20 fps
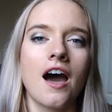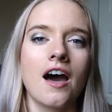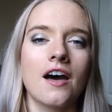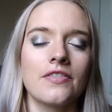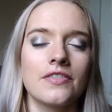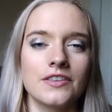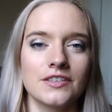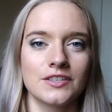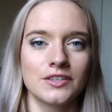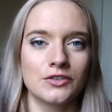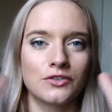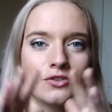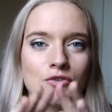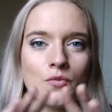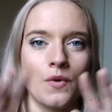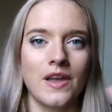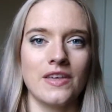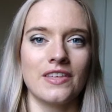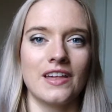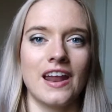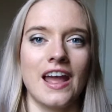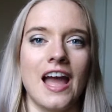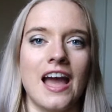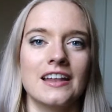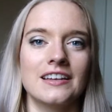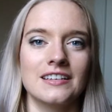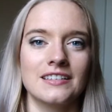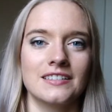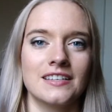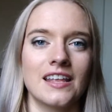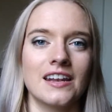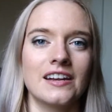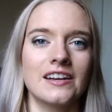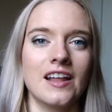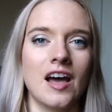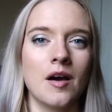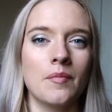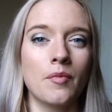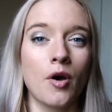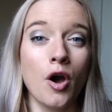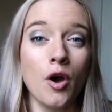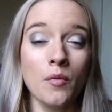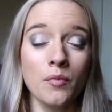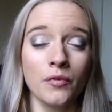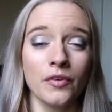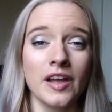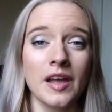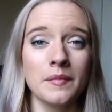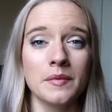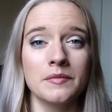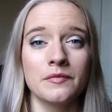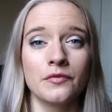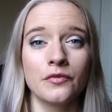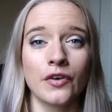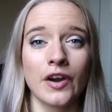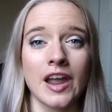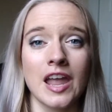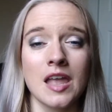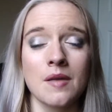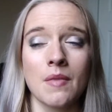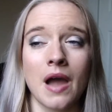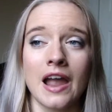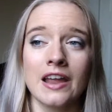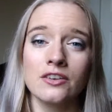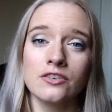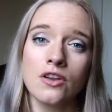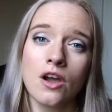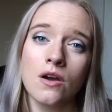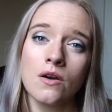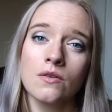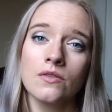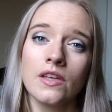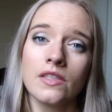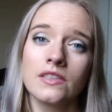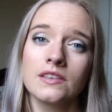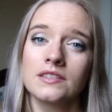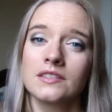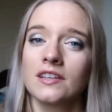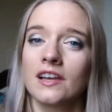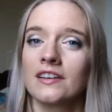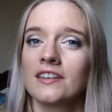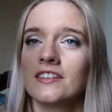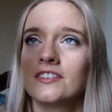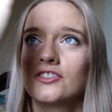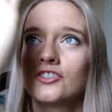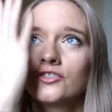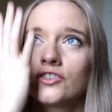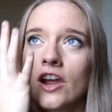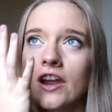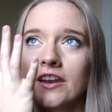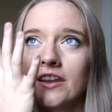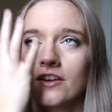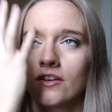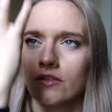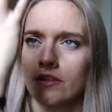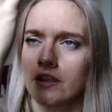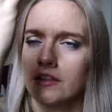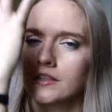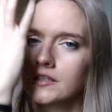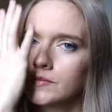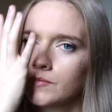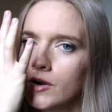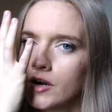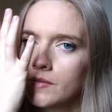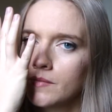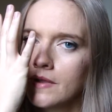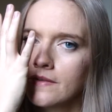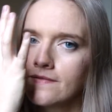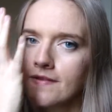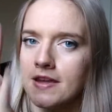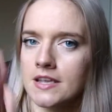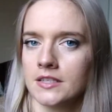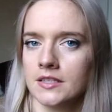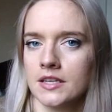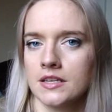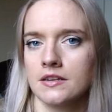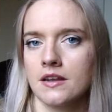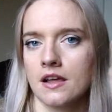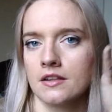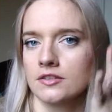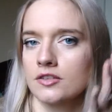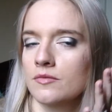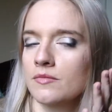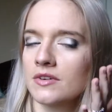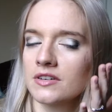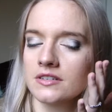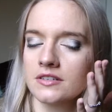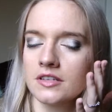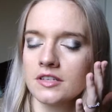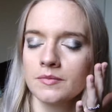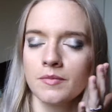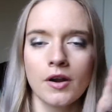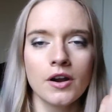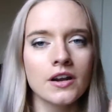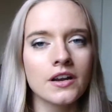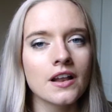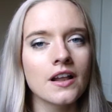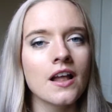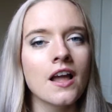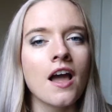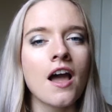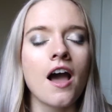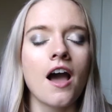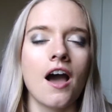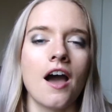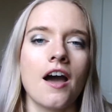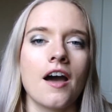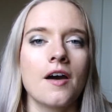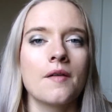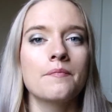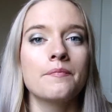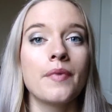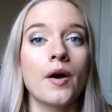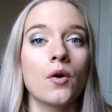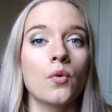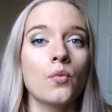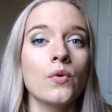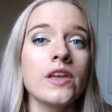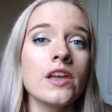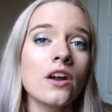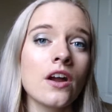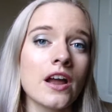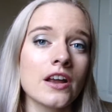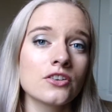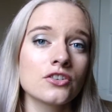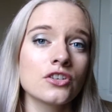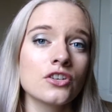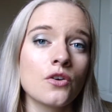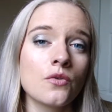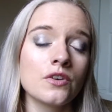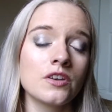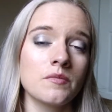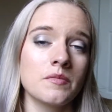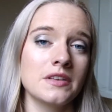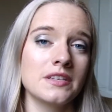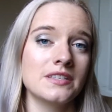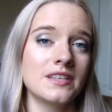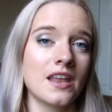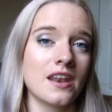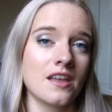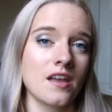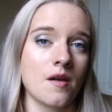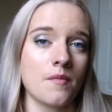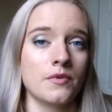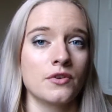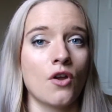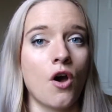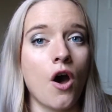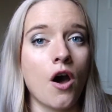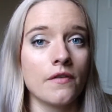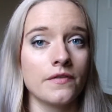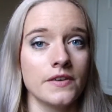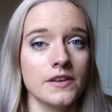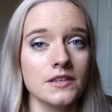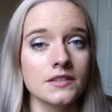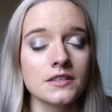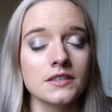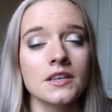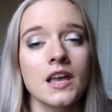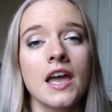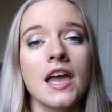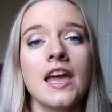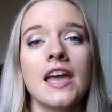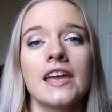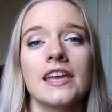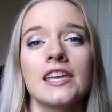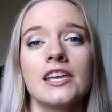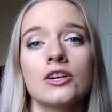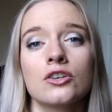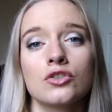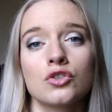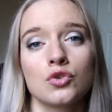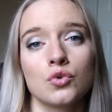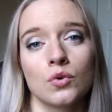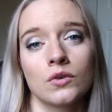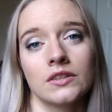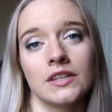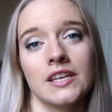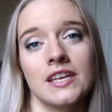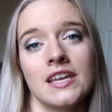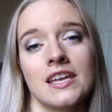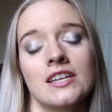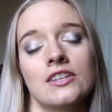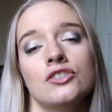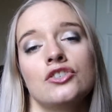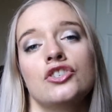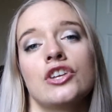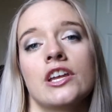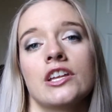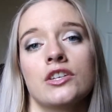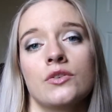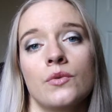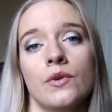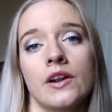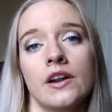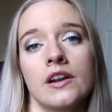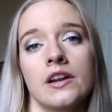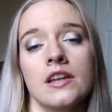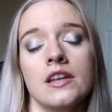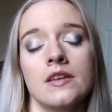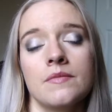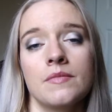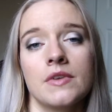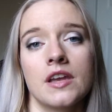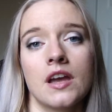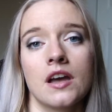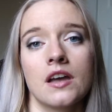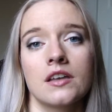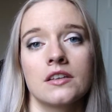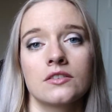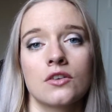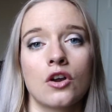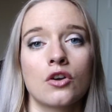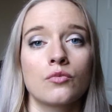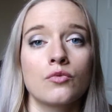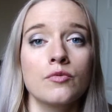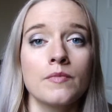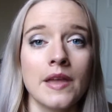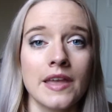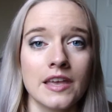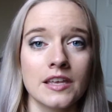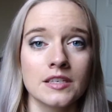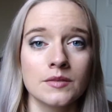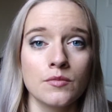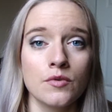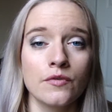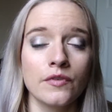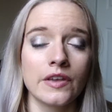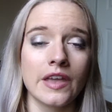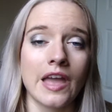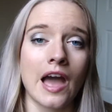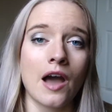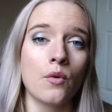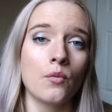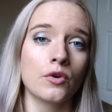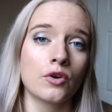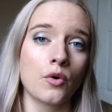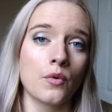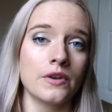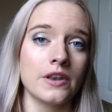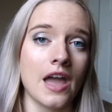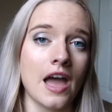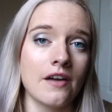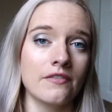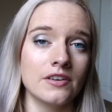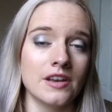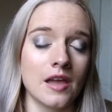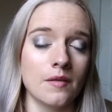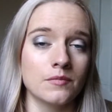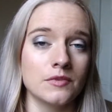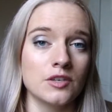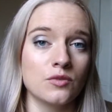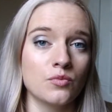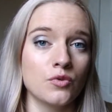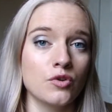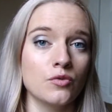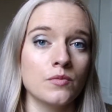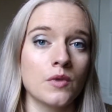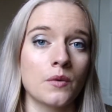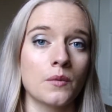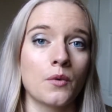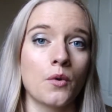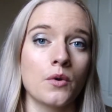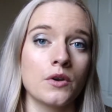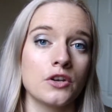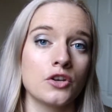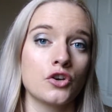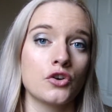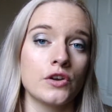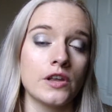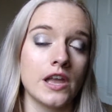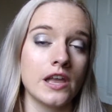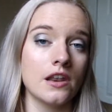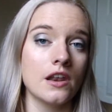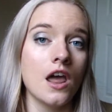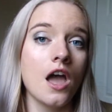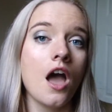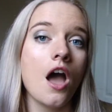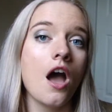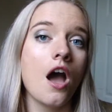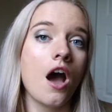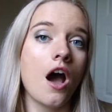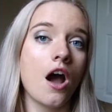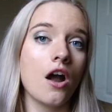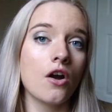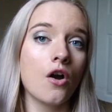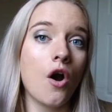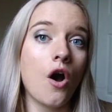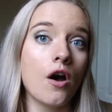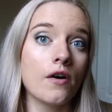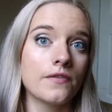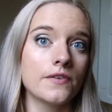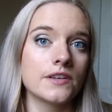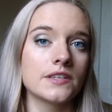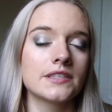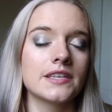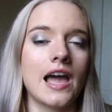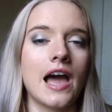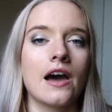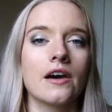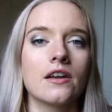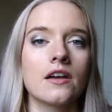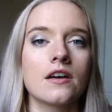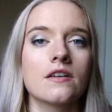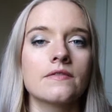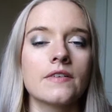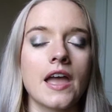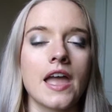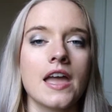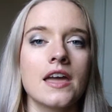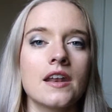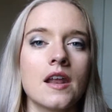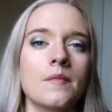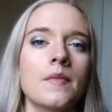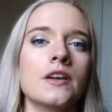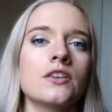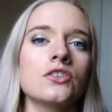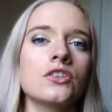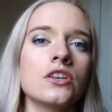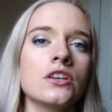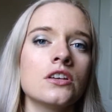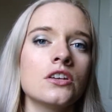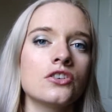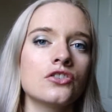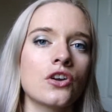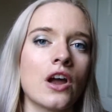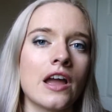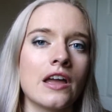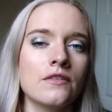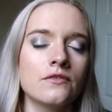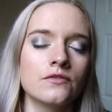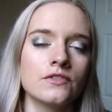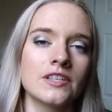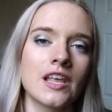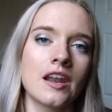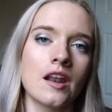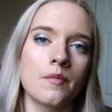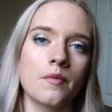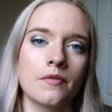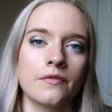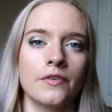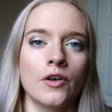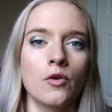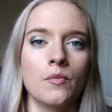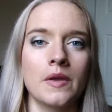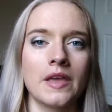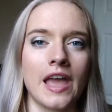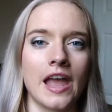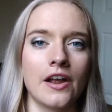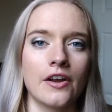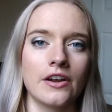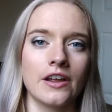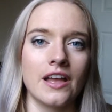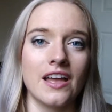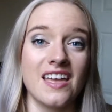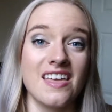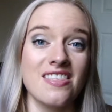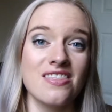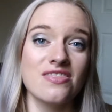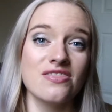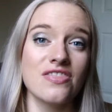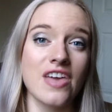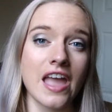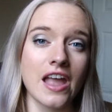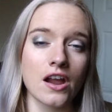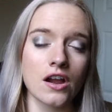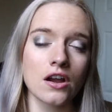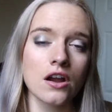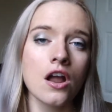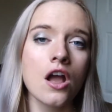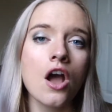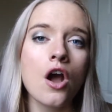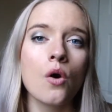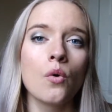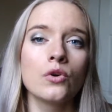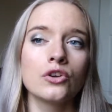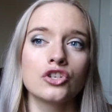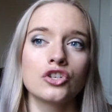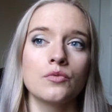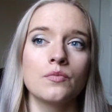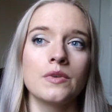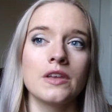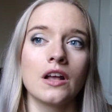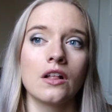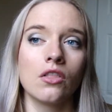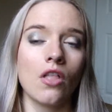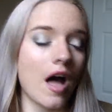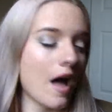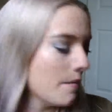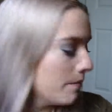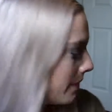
this is the way that I had to set it up. Hopefully I'm in frame. I know that the sun is shining on like this part of my face and not so much this part. But we are actually going to be setting up an office here shortly in January because our roommate is moving out and we're going to have an empty room that we're going to create our office out of. And I'm actually going to try and set up a filming area in there, which should be a lot